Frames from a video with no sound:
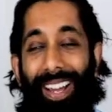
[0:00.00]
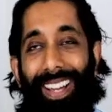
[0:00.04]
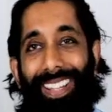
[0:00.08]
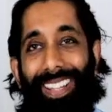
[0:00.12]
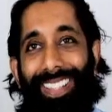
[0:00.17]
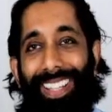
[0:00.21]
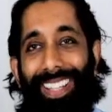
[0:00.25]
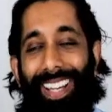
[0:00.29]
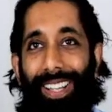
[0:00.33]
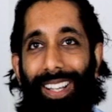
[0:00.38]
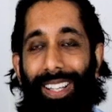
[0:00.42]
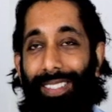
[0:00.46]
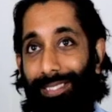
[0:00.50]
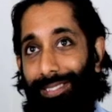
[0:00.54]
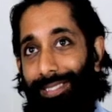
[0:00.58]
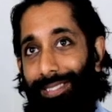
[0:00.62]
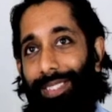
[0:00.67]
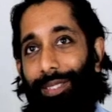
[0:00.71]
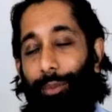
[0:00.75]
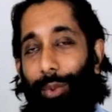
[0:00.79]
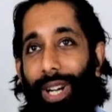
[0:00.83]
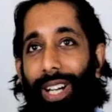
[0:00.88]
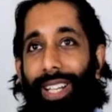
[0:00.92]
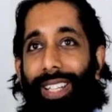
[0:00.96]
and
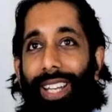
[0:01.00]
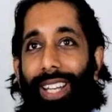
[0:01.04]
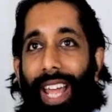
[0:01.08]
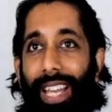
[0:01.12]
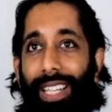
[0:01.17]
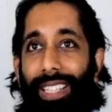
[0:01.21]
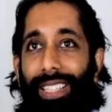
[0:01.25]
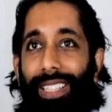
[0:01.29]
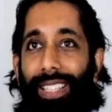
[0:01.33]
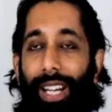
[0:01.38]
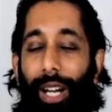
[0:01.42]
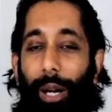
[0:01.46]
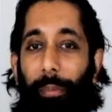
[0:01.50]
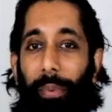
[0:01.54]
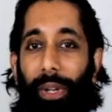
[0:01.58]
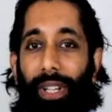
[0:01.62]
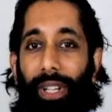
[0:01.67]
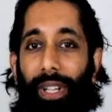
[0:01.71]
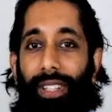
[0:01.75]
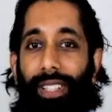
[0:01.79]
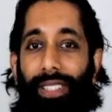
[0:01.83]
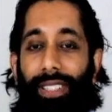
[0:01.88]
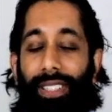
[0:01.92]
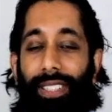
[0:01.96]
the word ended up, I
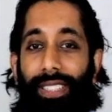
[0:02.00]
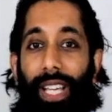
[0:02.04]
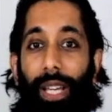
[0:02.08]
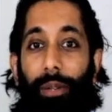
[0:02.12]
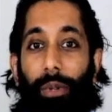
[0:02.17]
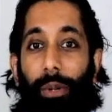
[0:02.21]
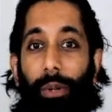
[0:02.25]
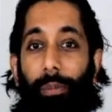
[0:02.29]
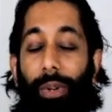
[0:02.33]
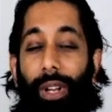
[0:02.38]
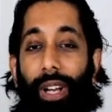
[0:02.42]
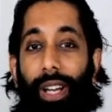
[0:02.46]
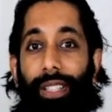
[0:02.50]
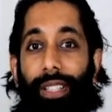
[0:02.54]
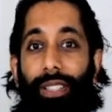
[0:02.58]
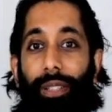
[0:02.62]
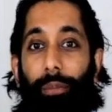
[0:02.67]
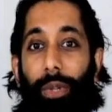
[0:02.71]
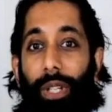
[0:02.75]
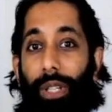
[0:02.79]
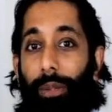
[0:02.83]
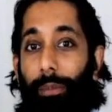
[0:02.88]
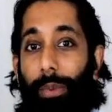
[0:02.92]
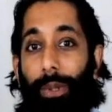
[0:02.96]
think the same applies to
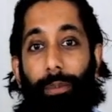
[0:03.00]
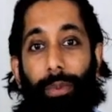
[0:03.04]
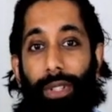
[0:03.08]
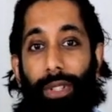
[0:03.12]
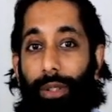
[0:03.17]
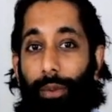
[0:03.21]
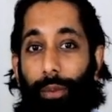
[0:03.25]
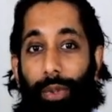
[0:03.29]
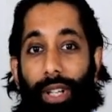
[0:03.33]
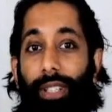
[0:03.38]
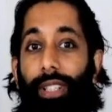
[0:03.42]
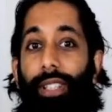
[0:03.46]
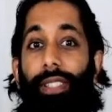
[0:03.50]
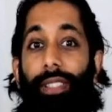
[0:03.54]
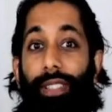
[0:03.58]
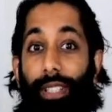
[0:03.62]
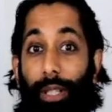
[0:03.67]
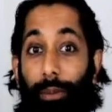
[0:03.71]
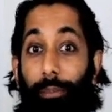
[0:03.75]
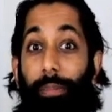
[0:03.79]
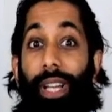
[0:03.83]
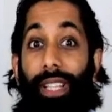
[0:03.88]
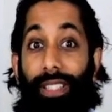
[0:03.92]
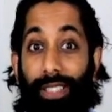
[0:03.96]
many people that work in
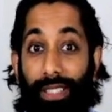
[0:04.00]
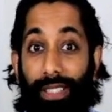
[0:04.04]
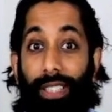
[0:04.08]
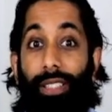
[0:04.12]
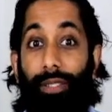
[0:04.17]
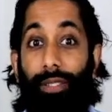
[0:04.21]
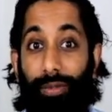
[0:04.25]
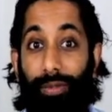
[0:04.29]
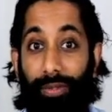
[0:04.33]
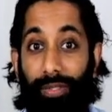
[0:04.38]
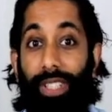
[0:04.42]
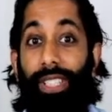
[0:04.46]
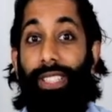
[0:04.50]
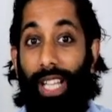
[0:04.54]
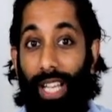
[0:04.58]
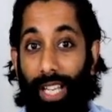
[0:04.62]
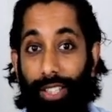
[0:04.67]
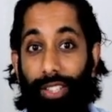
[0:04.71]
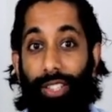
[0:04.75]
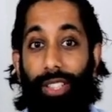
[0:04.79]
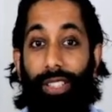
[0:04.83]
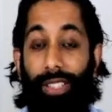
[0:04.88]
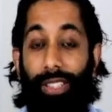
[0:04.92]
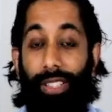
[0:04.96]
competitive
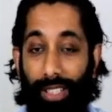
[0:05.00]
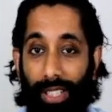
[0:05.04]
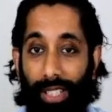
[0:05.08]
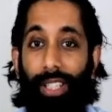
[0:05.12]
intelligence